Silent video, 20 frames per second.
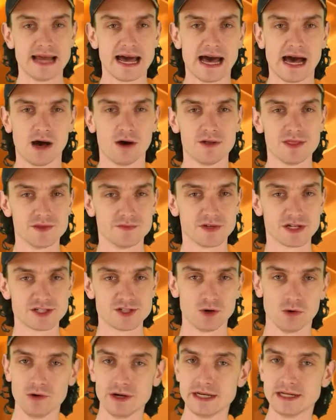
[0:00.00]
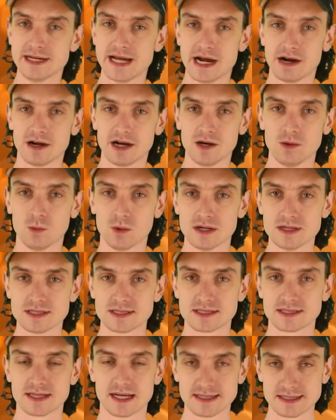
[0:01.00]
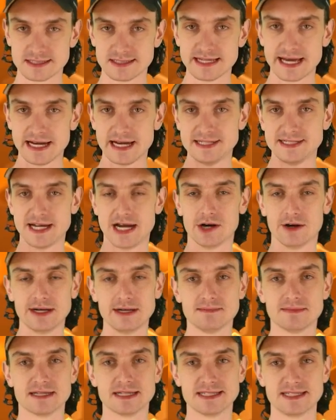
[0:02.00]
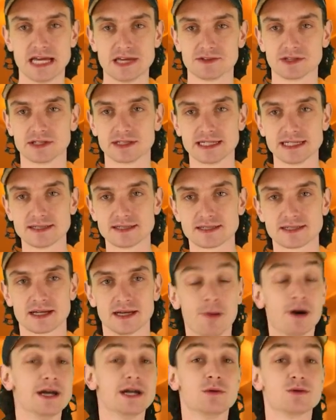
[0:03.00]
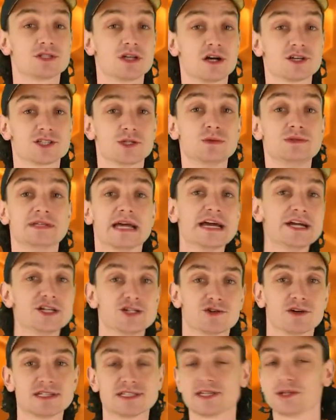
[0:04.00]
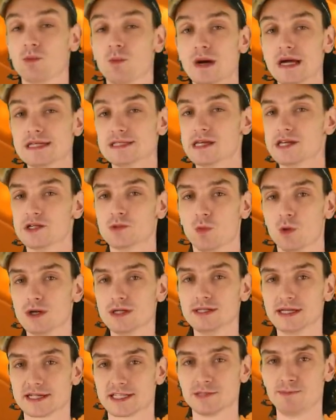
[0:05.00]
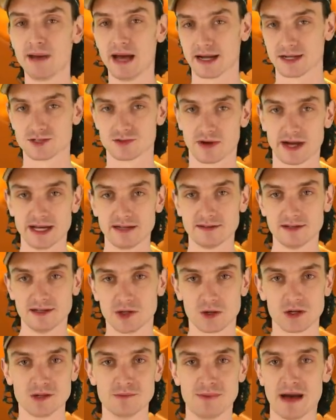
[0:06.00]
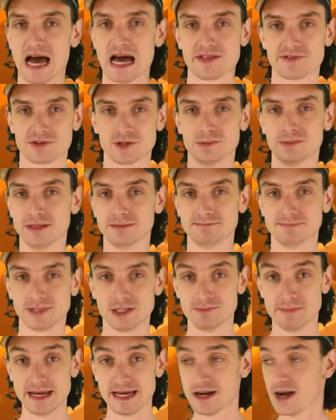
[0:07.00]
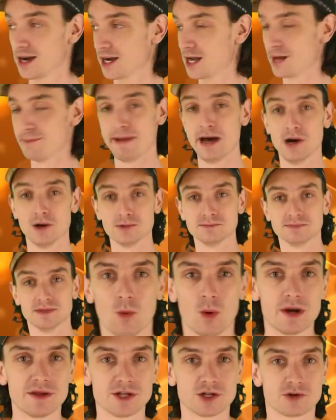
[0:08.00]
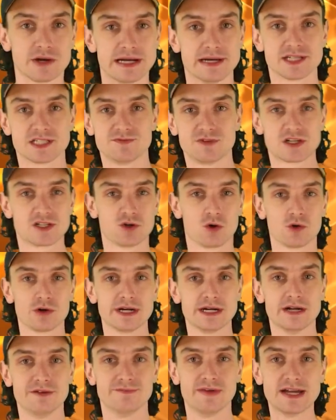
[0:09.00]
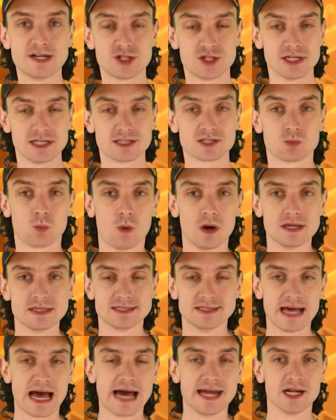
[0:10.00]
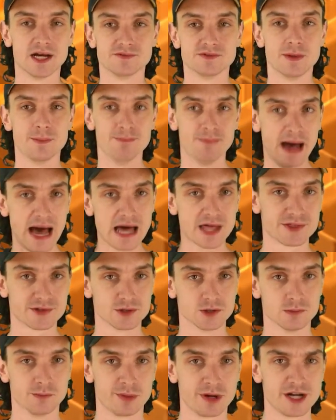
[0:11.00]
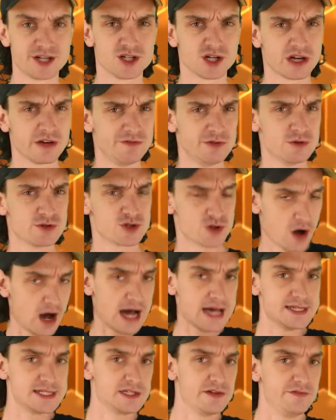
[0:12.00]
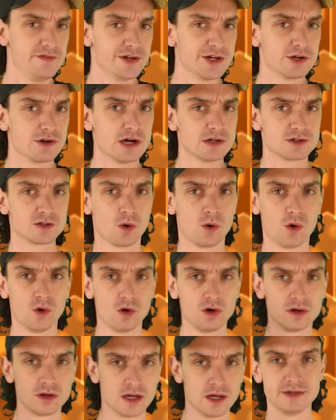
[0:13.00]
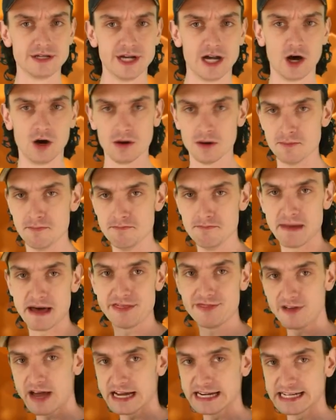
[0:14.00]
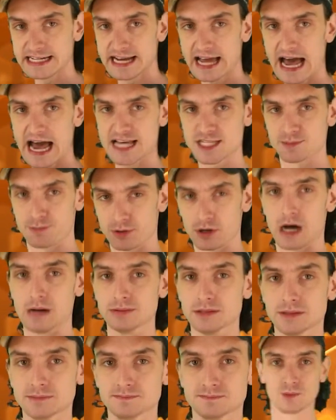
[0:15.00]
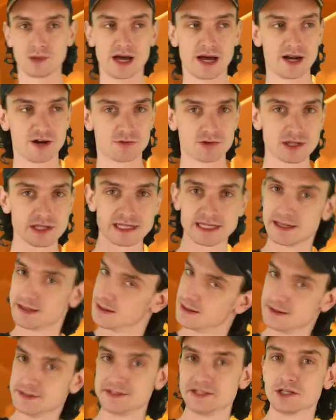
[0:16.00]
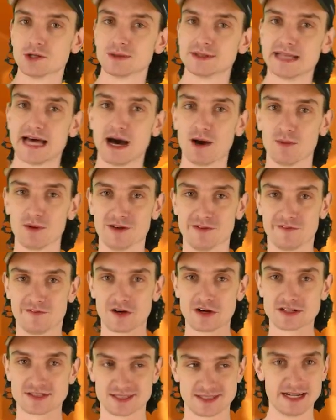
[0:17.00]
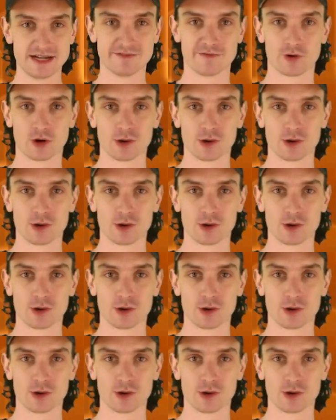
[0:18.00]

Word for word: Now, the Victorian era was unsanitary, to say the least, but it was also dangerous in ways that you wouldn't expect, right? Go to the bathroom and may not come out. One of the greatest Victorian inventions was that of the bathroom, but it took a few tries to figure out the whole, you know, methane gas problem. We gotta really deal with that one first and